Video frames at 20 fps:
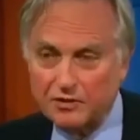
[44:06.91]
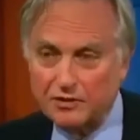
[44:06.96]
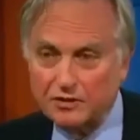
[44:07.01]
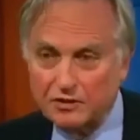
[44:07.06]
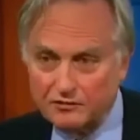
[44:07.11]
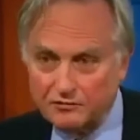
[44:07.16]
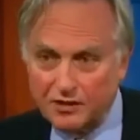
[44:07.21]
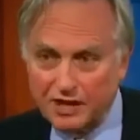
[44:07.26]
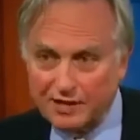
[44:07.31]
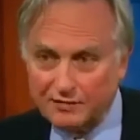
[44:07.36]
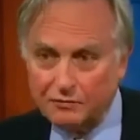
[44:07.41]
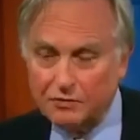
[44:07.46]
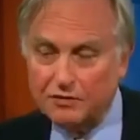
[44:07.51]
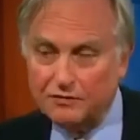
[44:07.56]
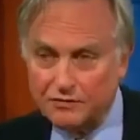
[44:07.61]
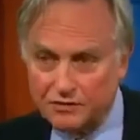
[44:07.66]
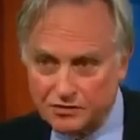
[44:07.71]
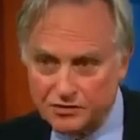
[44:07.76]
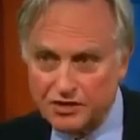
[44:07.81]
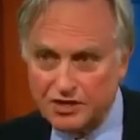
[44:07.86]
The survival
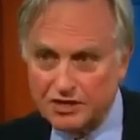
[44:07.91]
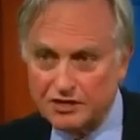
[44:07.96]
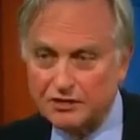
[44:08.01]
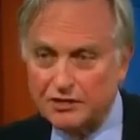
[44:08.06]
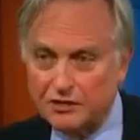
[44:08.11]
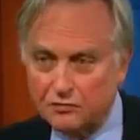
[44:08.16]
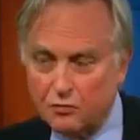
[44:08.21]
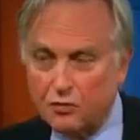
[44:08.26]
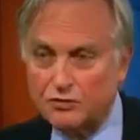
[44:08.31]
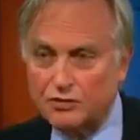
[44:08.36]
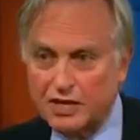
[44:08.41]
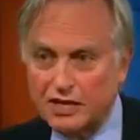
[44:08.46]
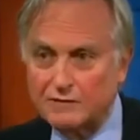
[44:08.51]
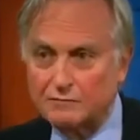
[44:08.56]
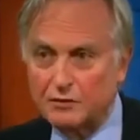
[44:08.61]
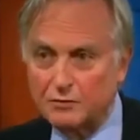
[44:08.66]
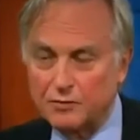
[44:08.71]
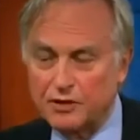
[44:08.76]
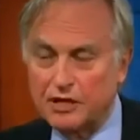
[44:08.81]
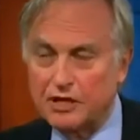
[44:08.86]
of the genes is what
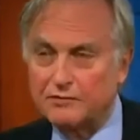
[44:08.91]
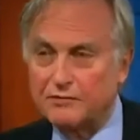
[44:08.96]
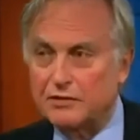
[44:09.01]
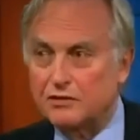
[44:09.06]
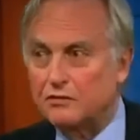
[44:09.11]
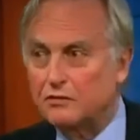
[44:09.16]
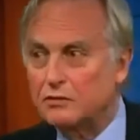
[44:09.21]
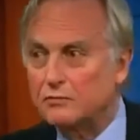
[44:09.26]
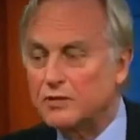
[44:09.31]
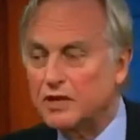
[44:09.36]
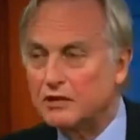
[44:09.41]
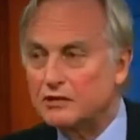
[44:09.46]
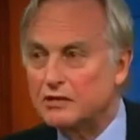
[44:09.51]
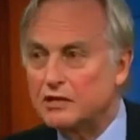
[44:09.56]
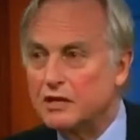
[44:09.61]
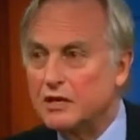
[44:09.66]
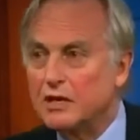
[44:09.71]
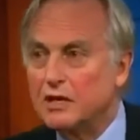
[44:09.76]
animal behavior is all about.